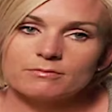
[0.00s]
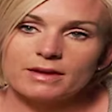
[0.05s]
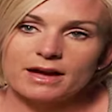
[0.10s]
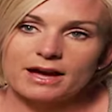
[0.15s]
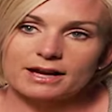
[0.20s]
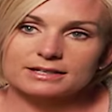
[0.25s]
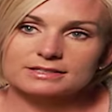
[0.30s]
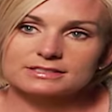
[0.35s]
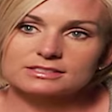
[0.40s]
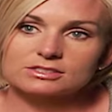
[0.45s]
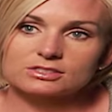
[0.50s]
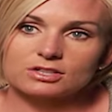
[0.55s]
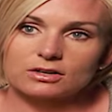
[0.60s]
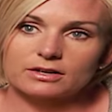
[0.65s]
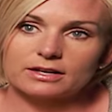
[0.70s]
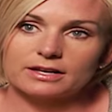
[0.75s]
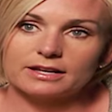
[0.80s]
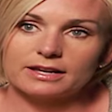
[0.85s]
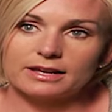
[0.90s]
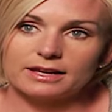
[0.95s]
Max
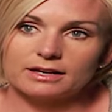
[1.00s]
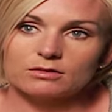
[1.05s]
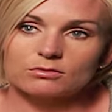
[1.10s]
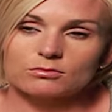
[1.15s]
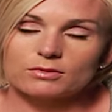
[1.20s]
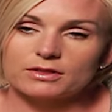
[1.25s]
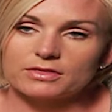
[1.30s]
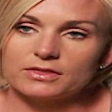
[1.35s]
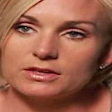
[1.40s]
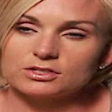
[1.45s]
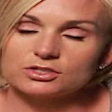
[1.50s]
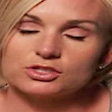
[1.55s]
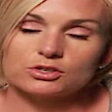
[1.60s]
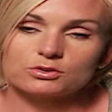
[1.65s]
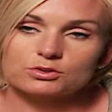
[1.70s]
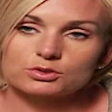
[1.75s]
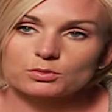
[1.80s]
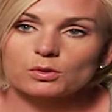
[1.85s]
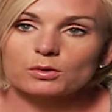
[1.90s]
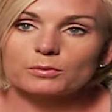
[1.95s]
started in with his
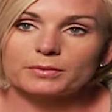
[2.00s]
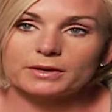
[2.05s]
usual